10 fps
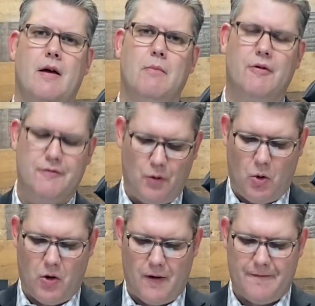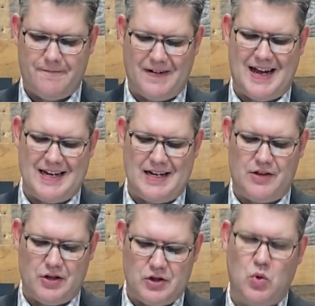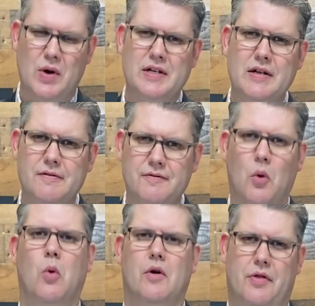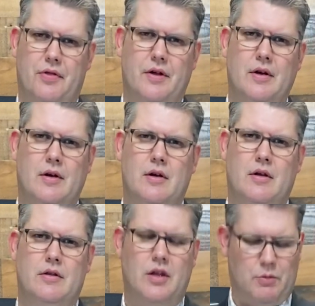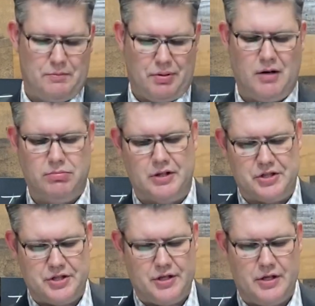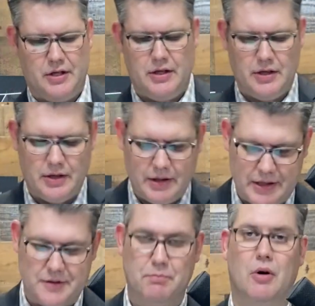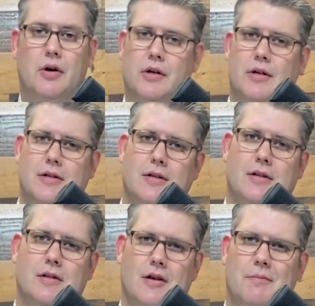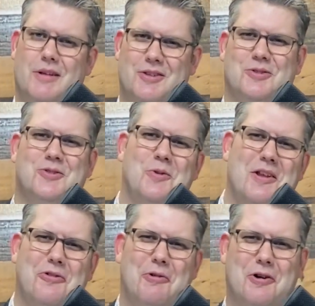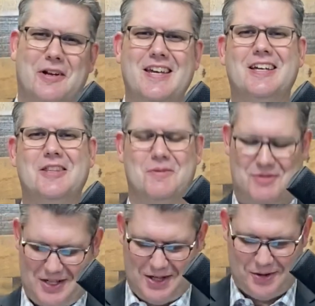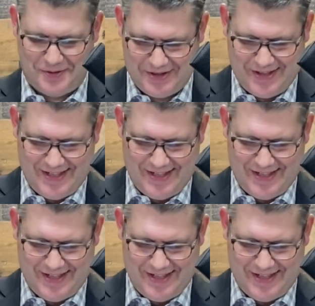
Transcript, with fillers: before finding the 24th that would publish his book. I bet those 23 are kicking themselves